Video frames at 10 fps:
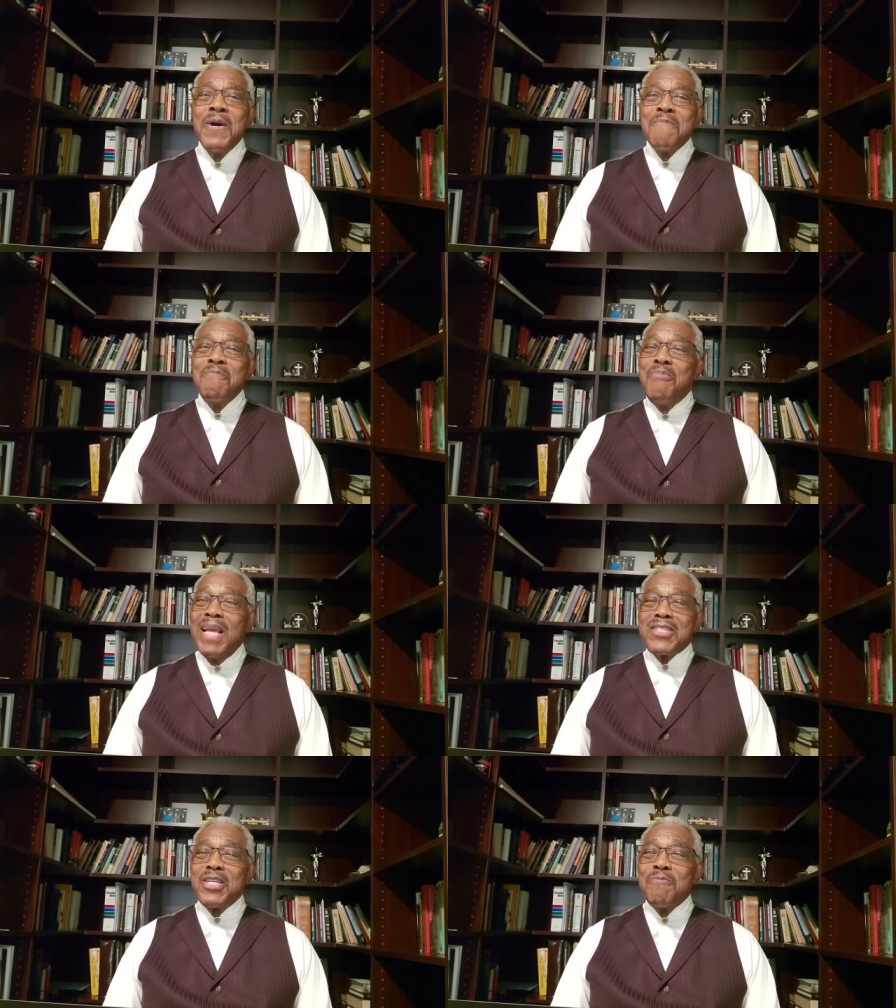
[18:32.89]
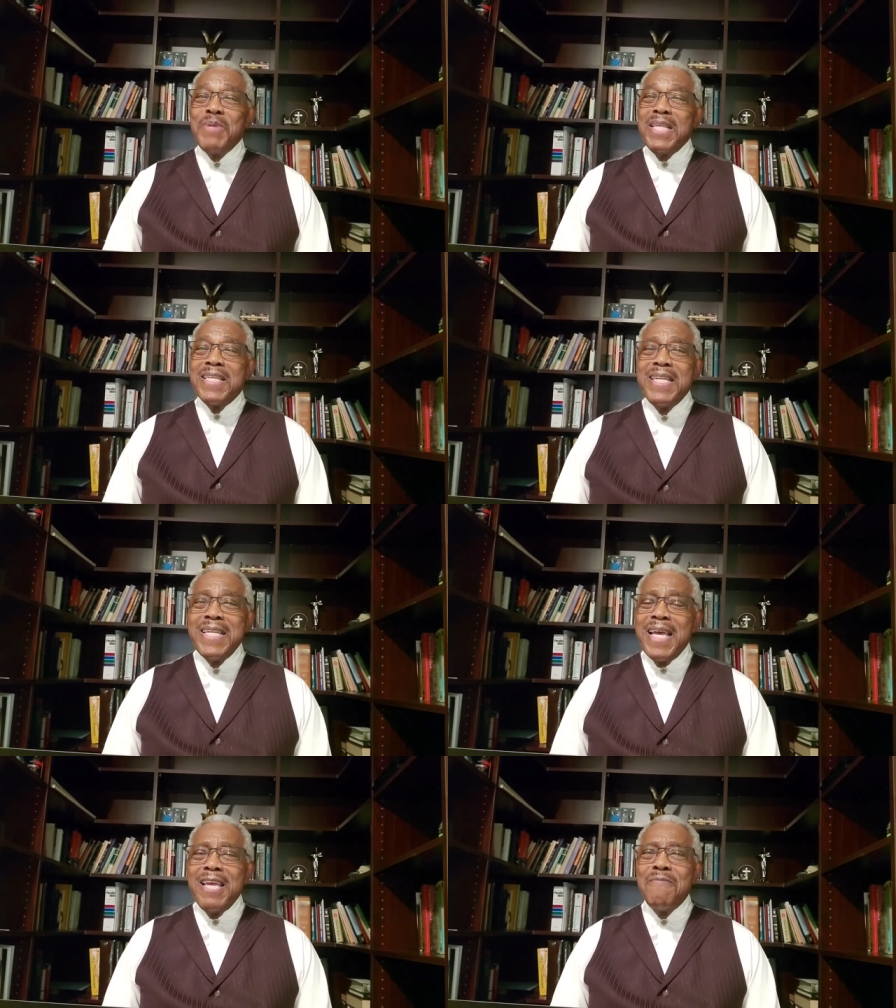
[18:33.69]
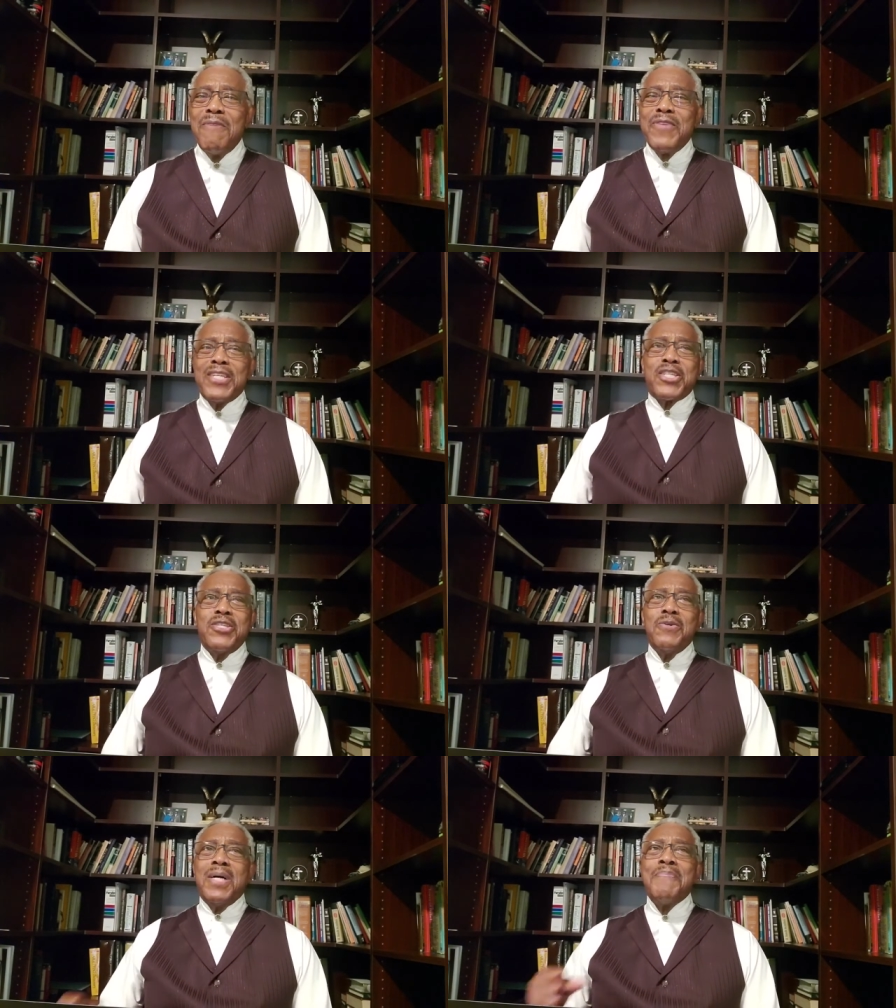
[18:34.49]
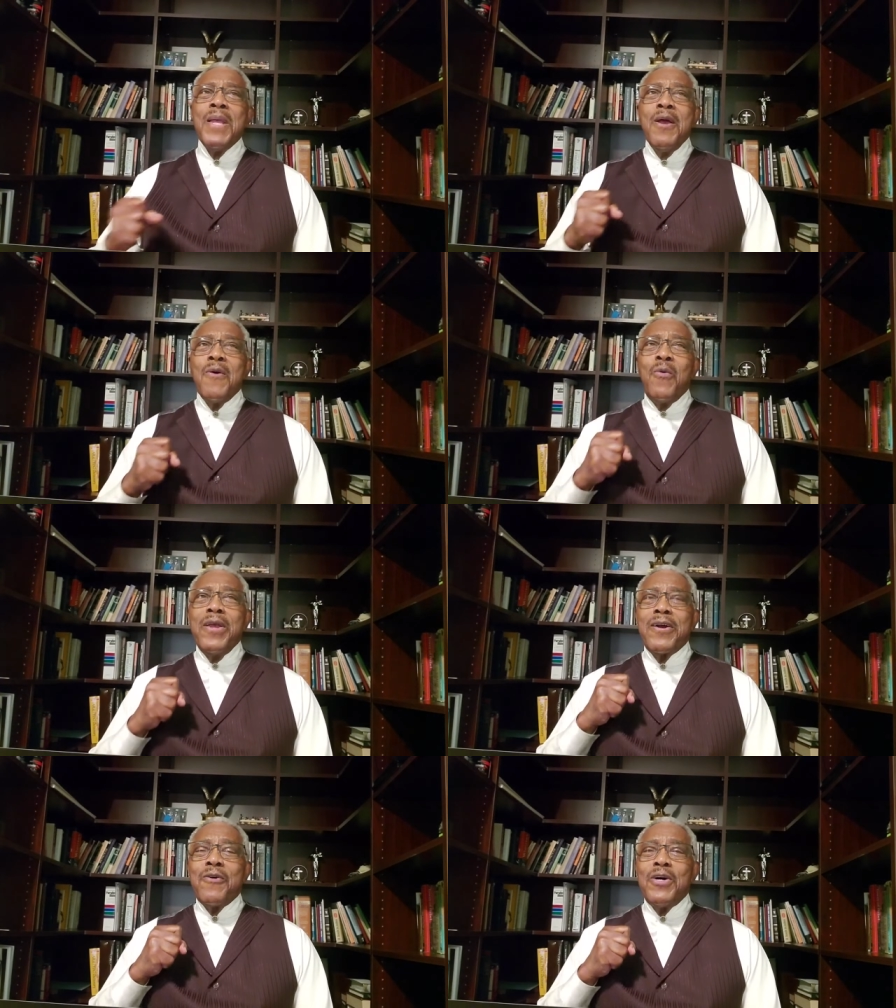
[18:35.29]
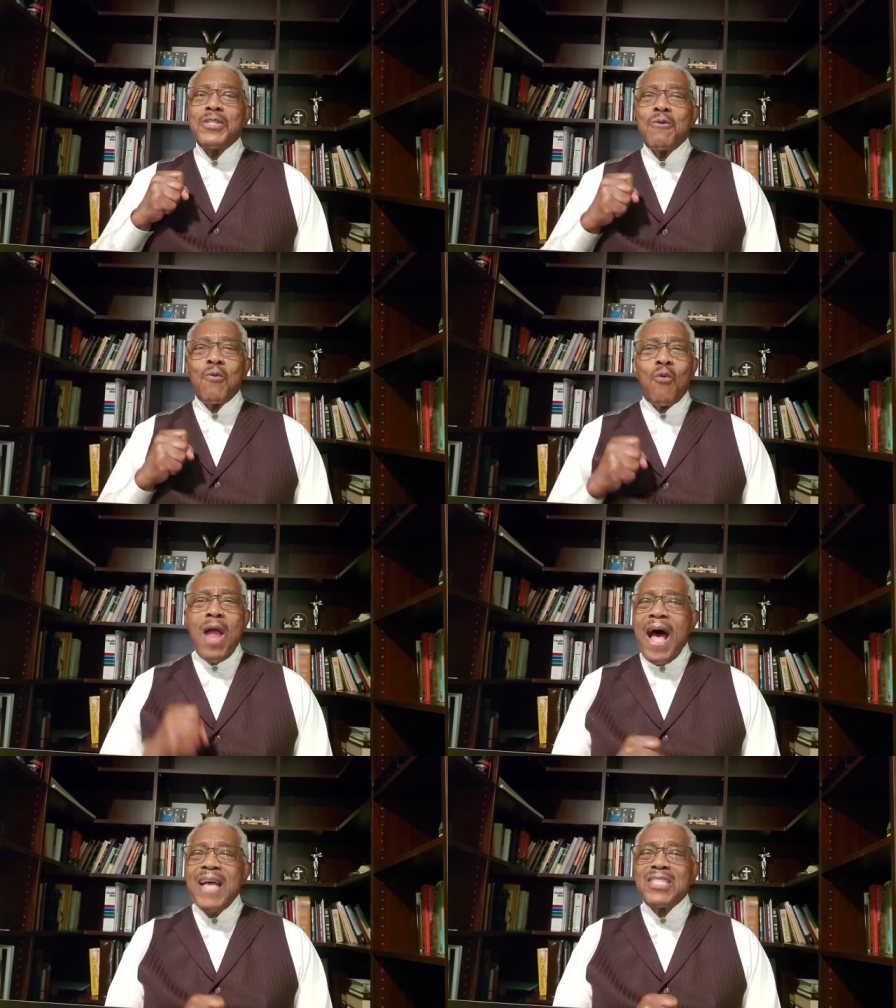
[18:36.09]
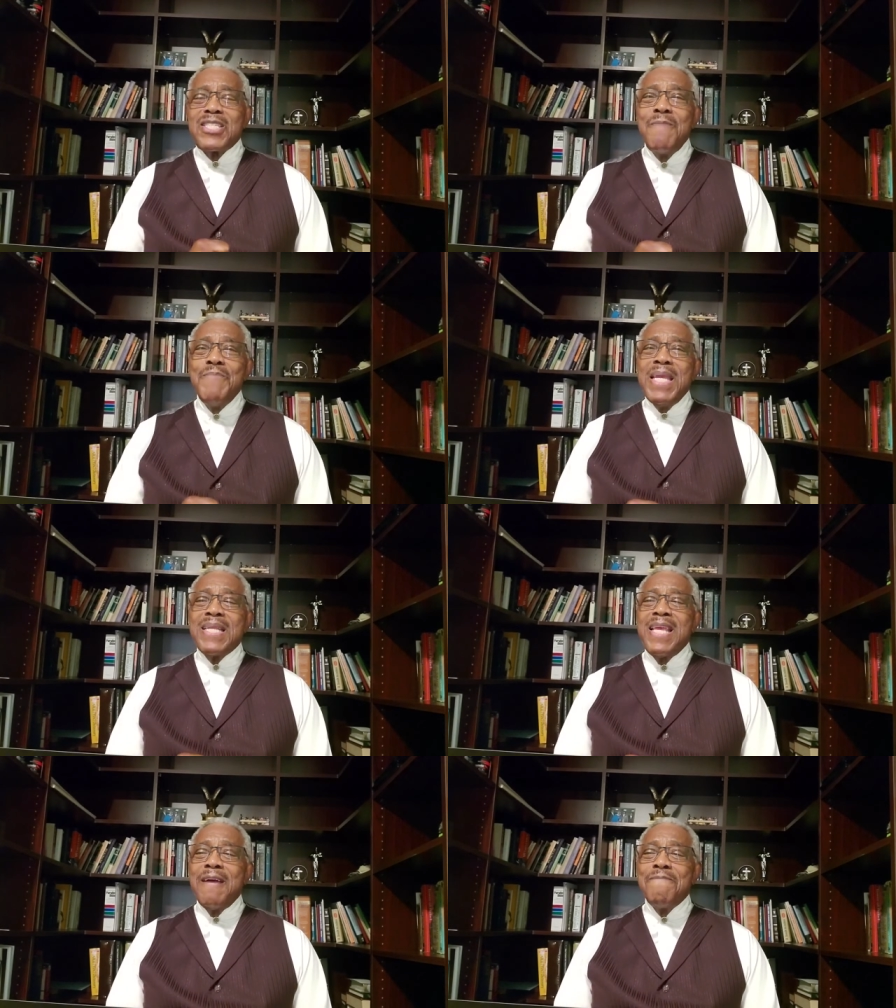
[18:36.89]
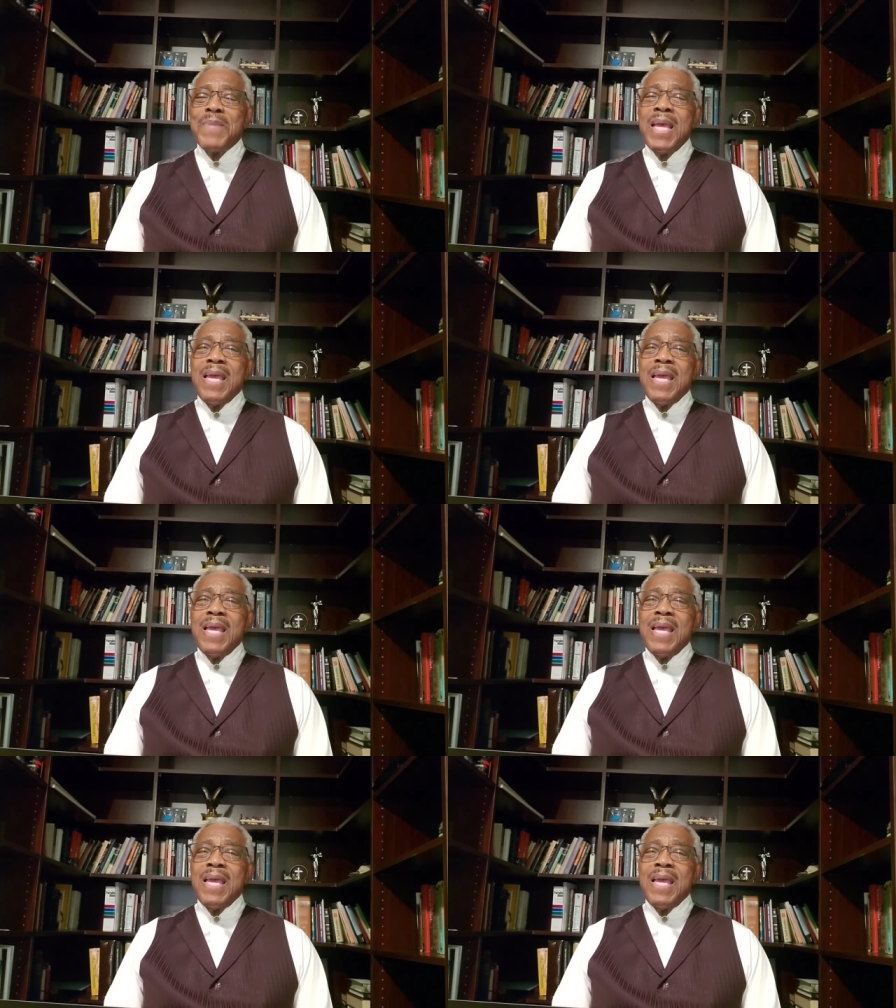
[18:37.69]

Blessed be the name of Yeshua. We are going to rise to meet him